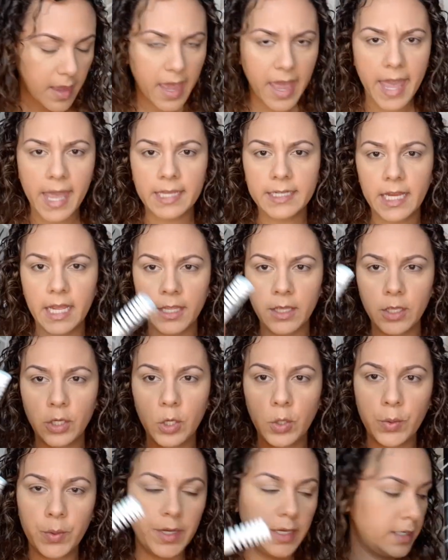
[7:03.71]
And I'm
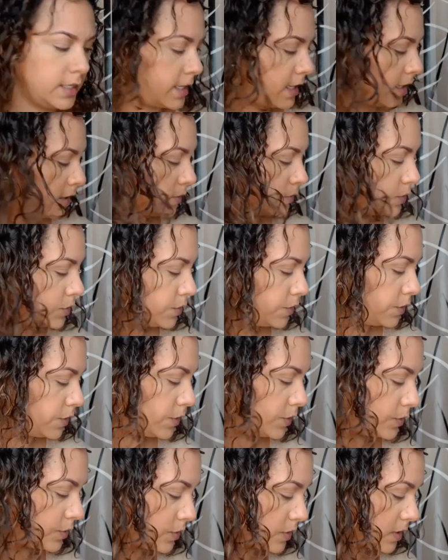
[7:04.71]
going now to
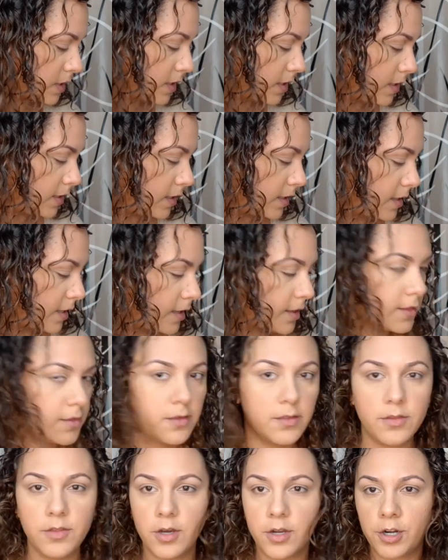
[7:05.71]
use
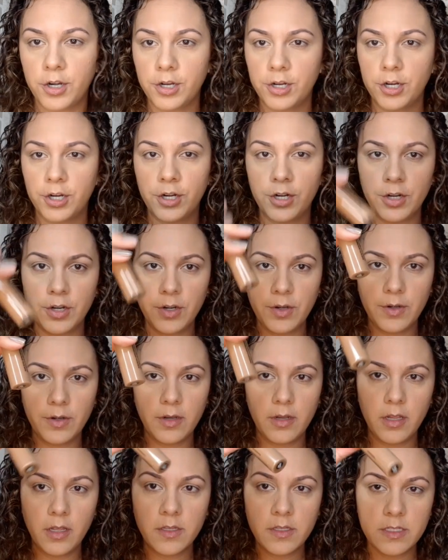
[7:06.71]
the darker
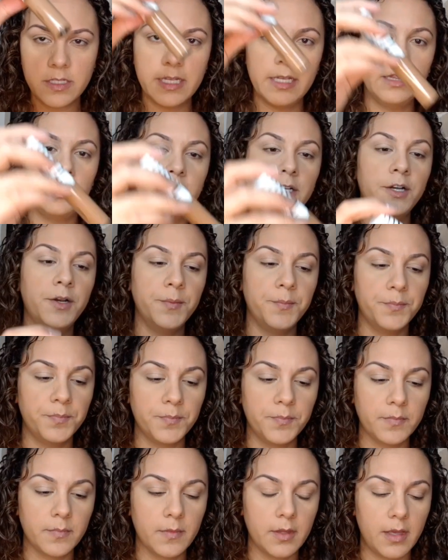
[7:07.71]
concealer
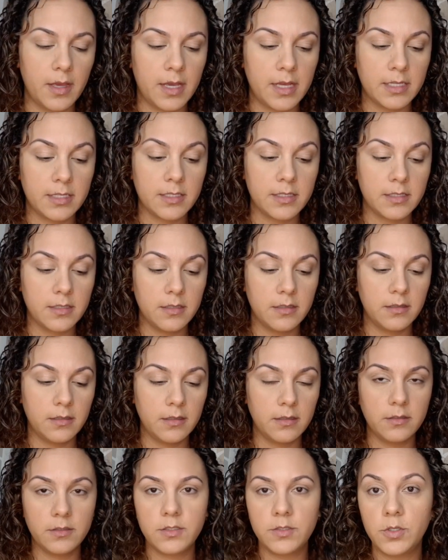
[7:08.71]
as
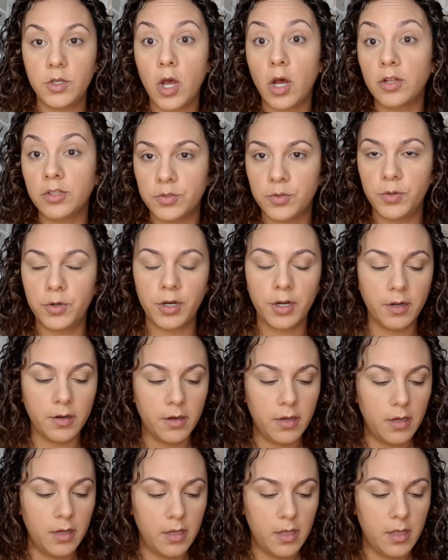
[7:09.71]
to contour
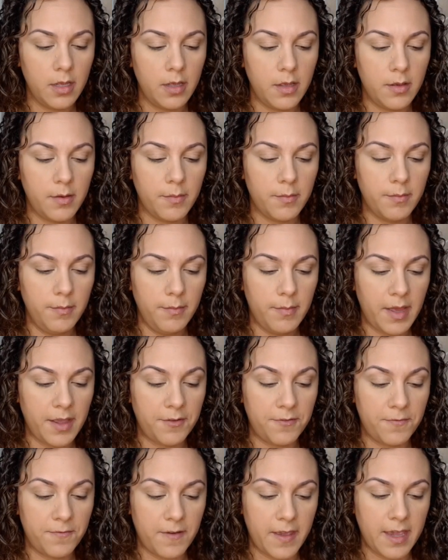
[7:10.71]
my
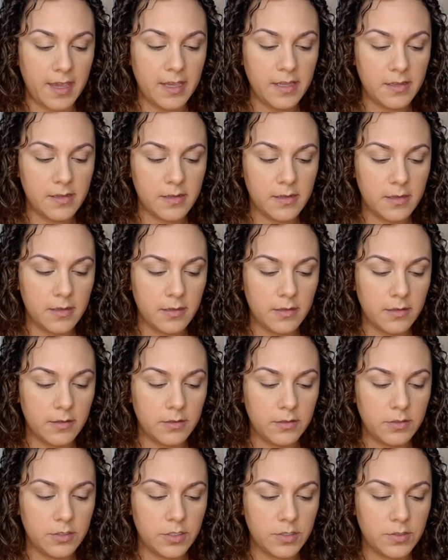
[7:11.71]
face,
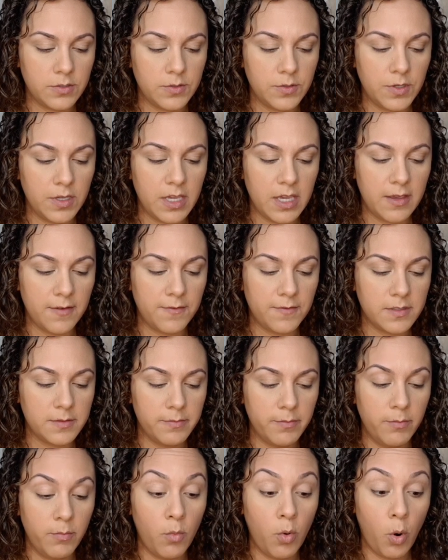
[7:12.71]
just to give
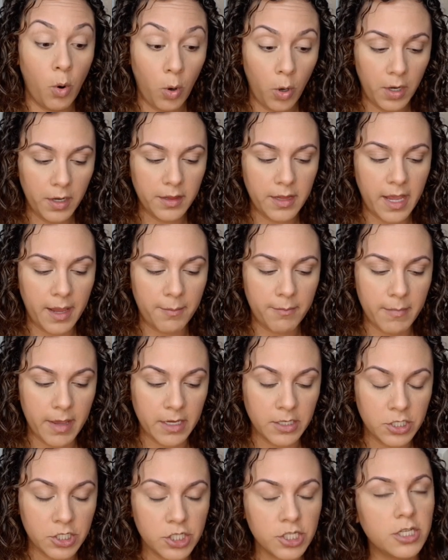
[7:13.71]
more
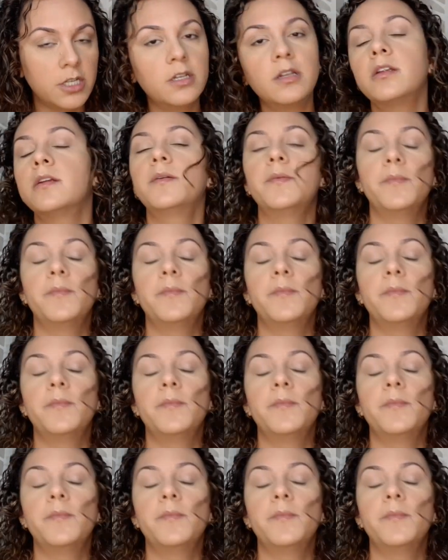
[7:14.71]
dimension.